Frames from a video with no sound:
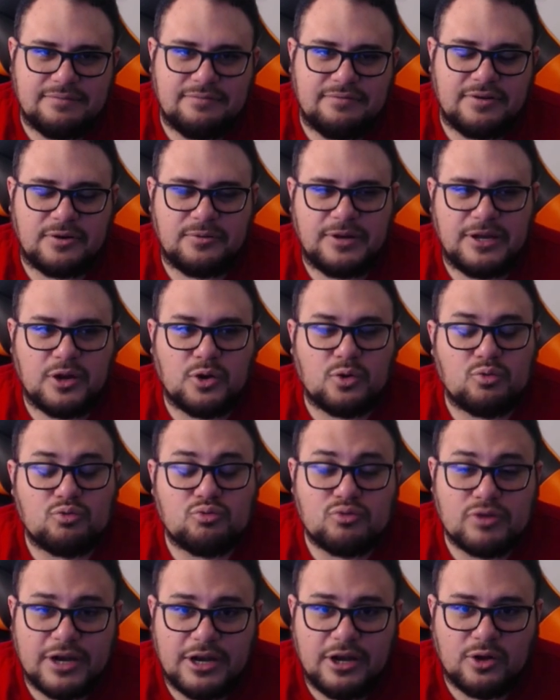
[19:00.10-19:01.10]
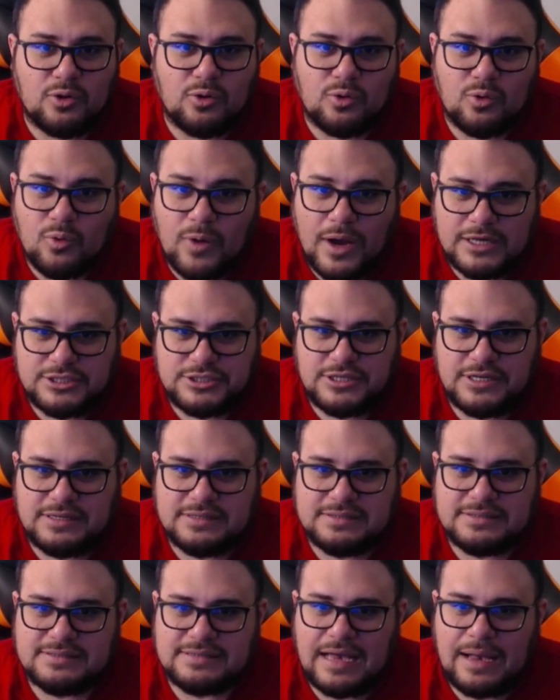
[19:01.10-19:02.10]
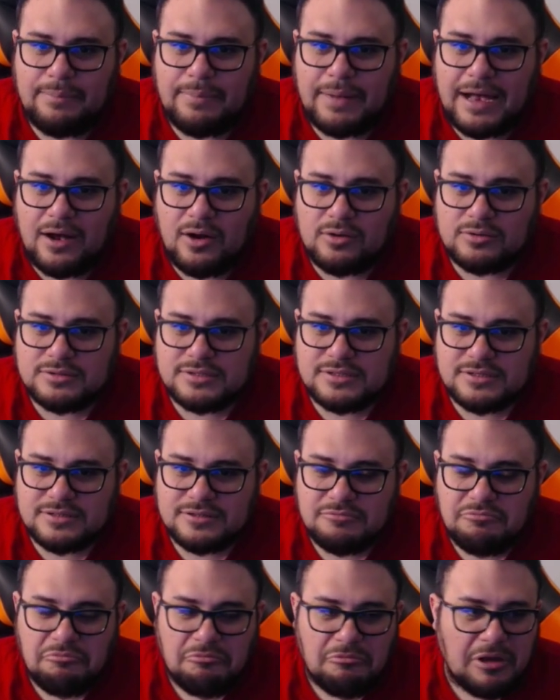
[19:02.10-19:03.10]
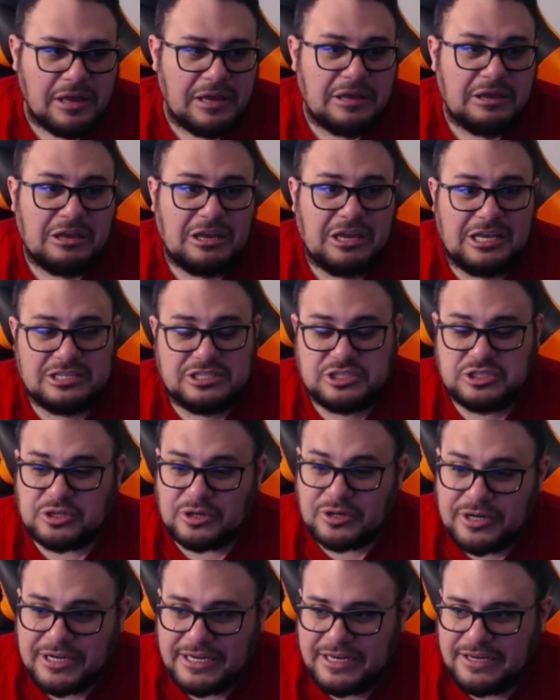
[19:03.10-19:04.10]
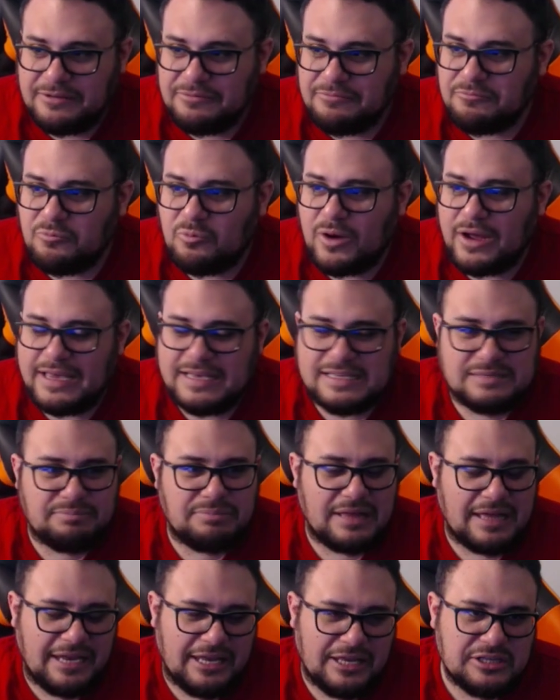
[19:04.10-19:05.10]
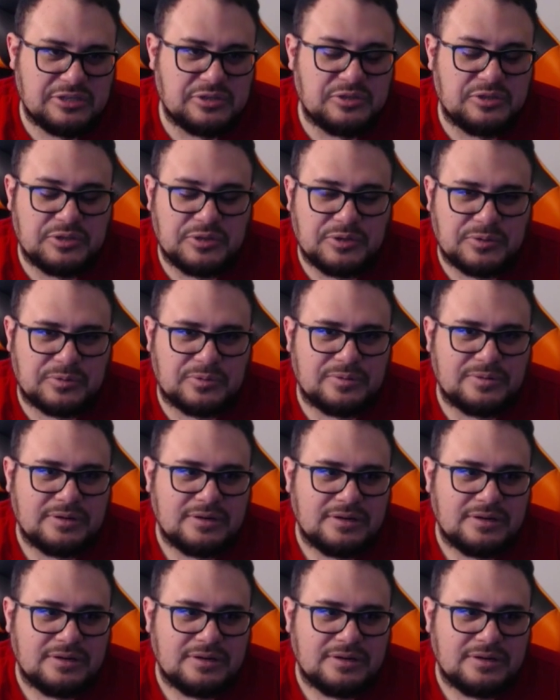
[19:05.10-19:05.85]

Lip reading: very critical questions about his journey, what he's planning to do,